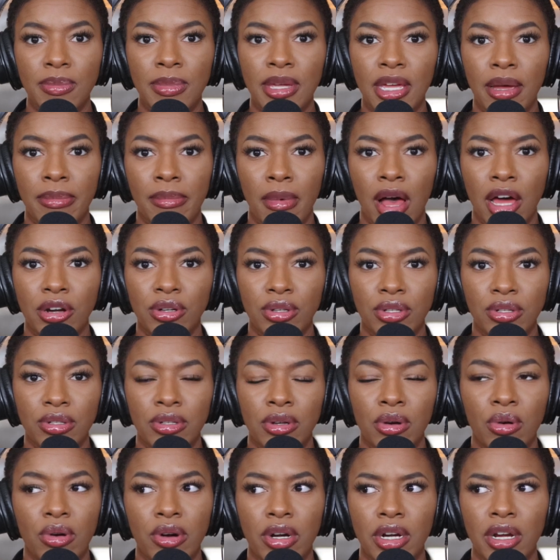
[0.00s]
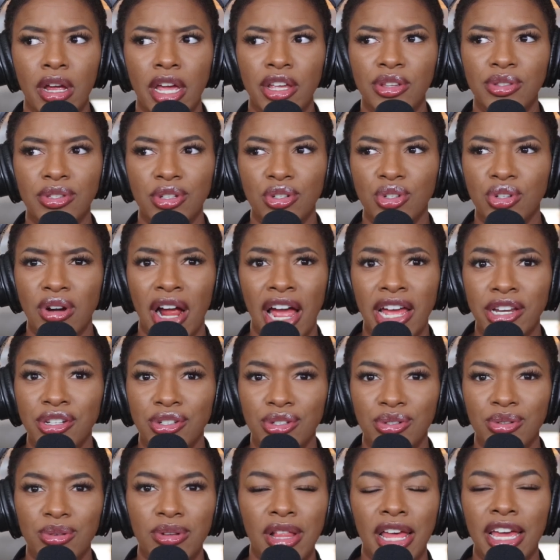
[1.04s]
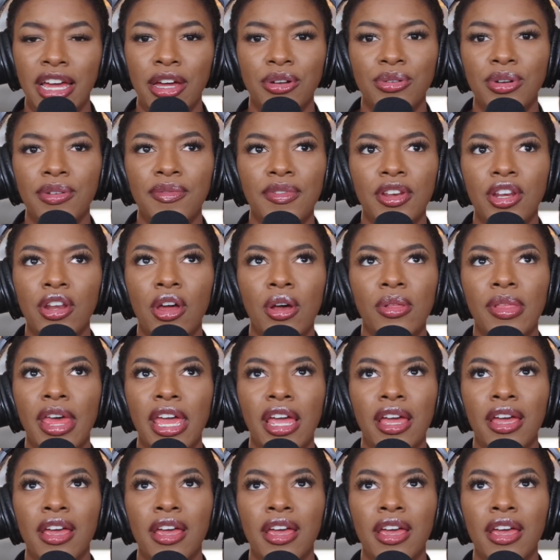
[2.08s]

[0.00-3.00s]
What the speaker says: to be a model, or I used to try to. I don't even know.